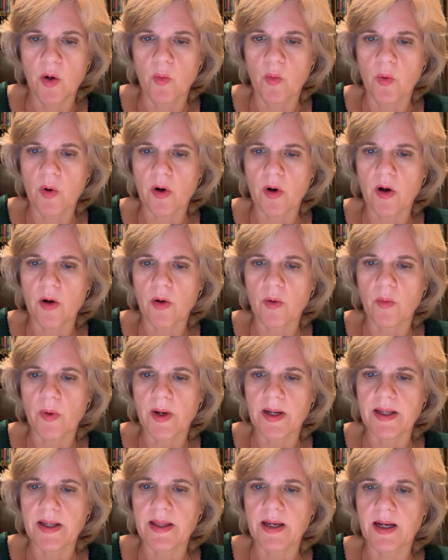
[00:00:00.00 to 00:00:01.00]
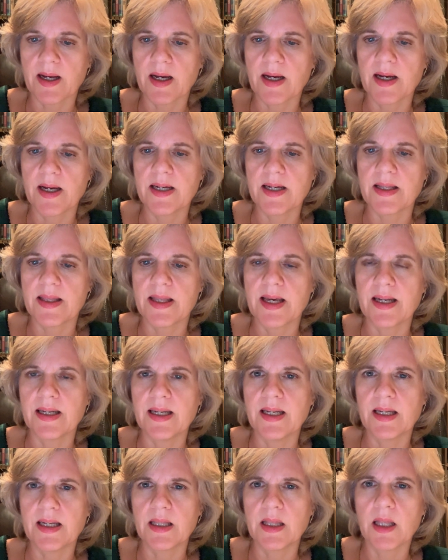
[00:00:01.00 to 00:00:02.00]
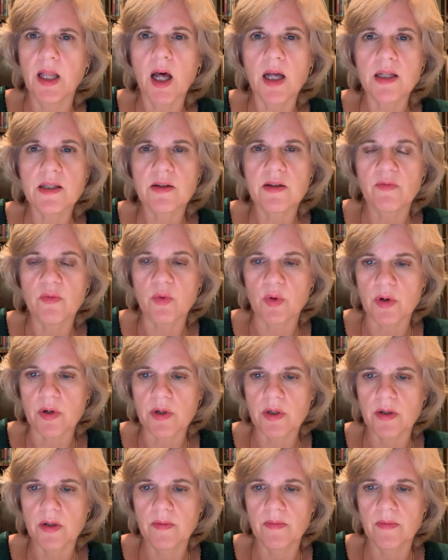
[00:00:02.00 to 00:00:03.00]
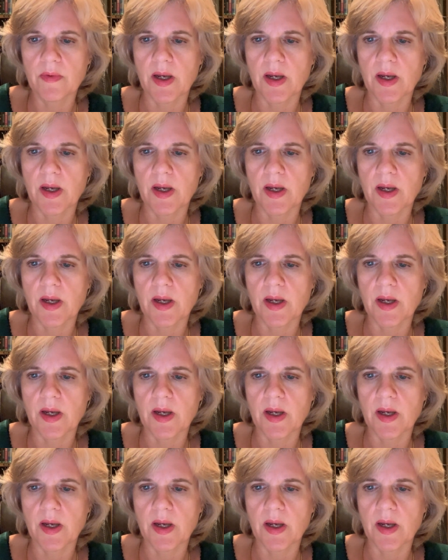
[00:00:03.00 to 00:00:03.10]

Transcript: were already the kind that needed lots of work,